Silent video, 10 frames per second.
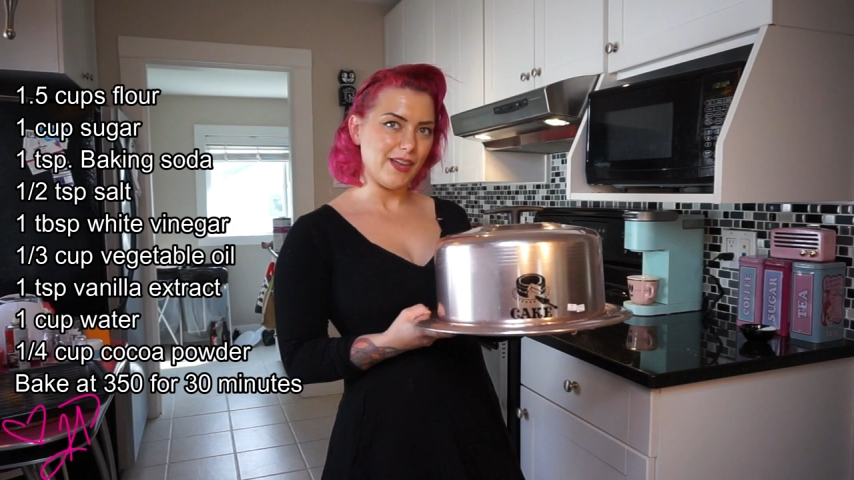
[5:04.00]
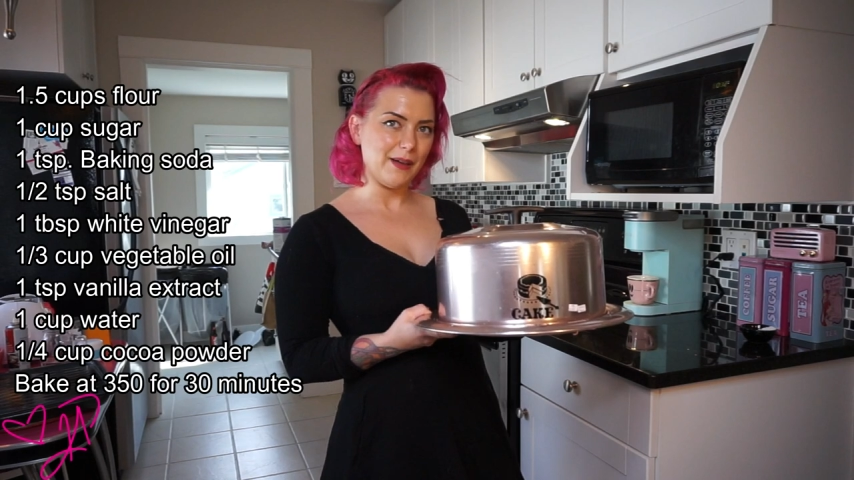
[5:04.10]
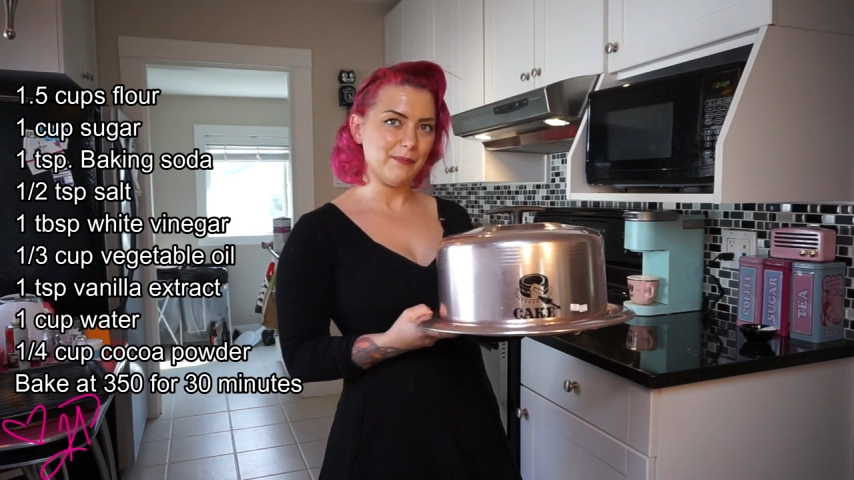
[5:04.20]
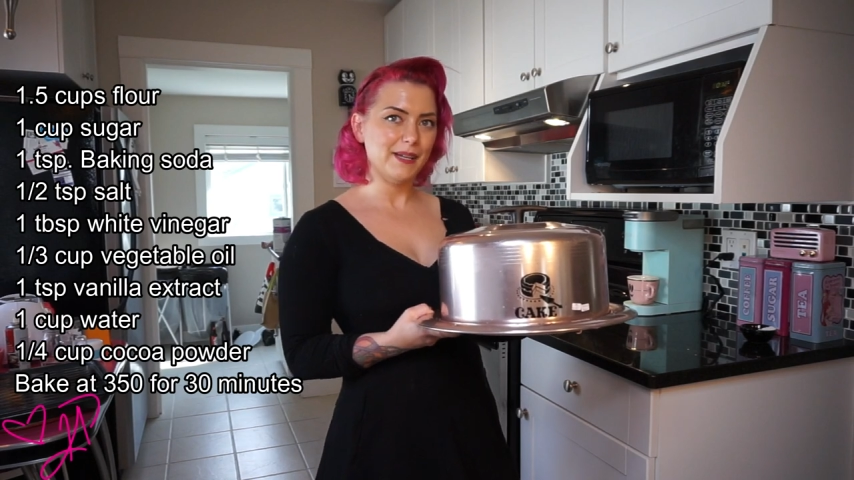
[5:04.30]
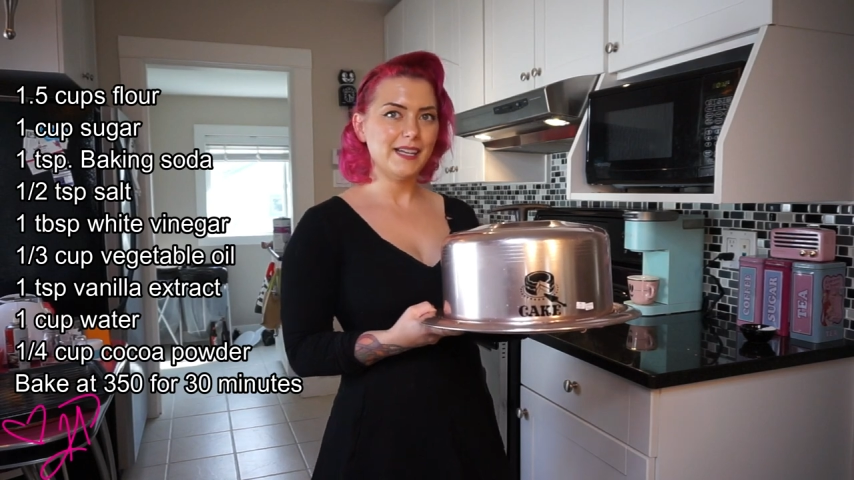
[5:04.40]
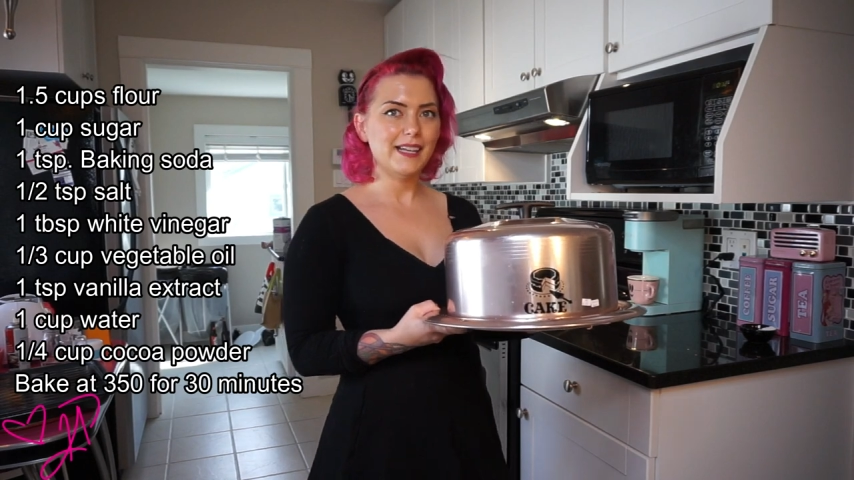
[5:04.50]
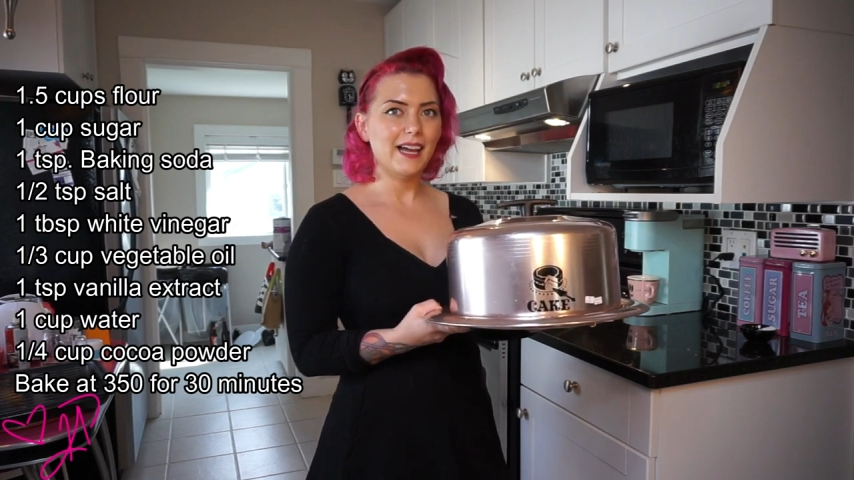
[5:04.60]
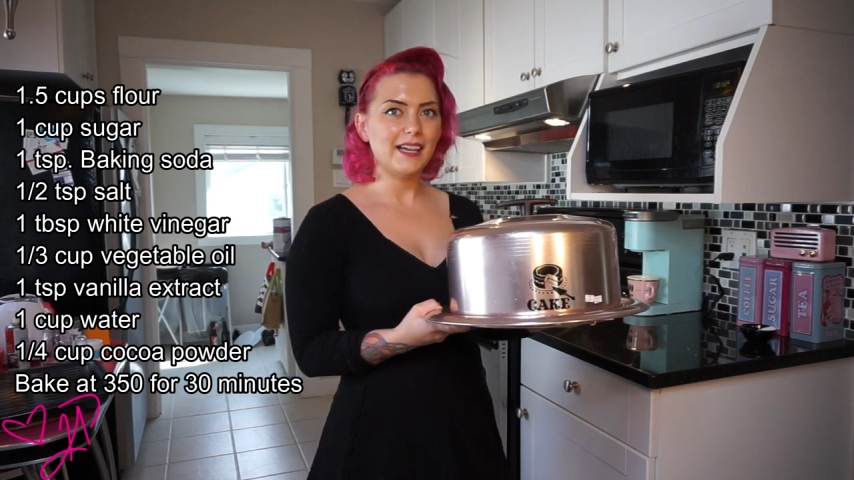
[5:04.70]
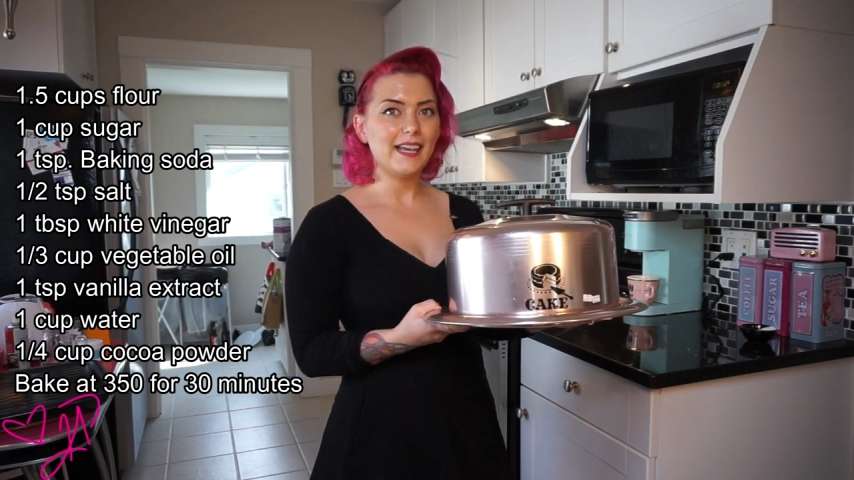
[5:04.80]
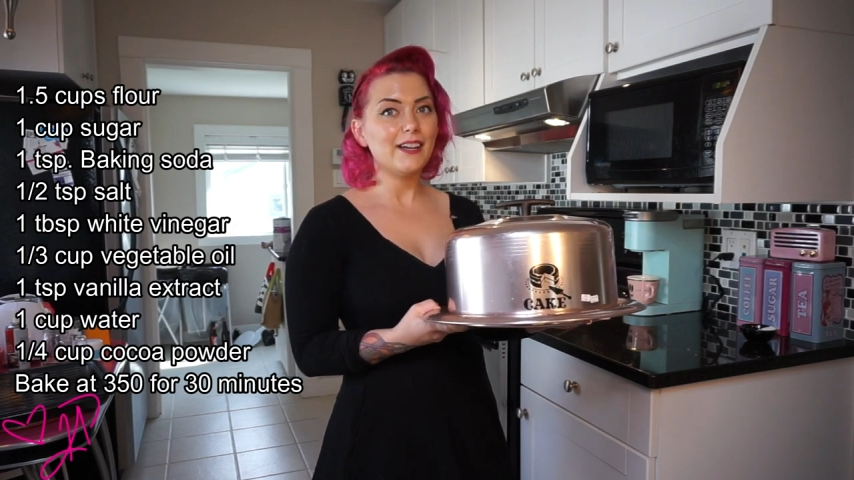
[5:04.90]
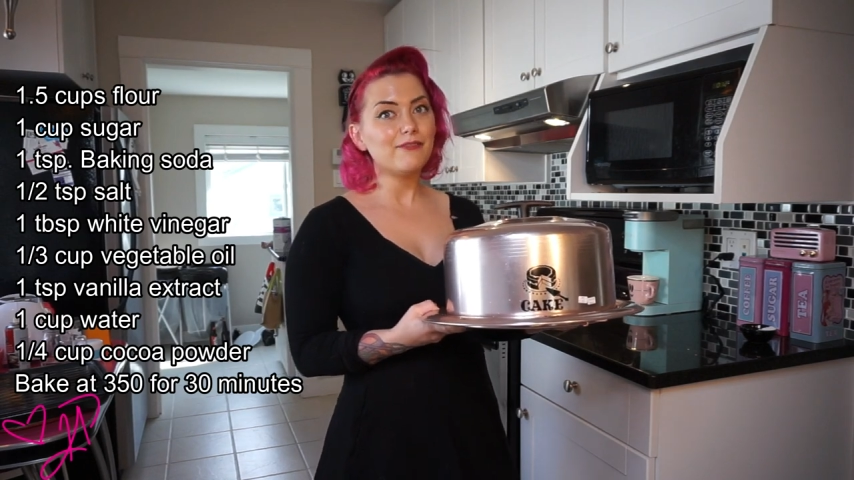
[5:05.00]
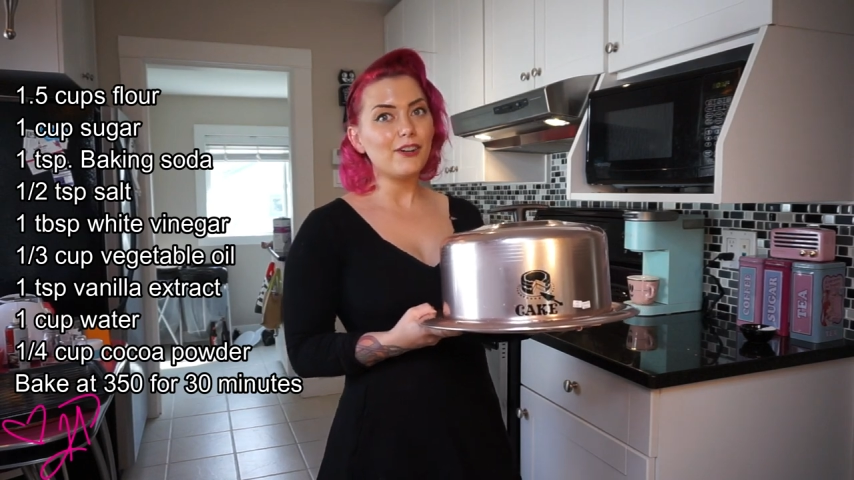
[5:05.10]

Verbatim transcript: them. Again,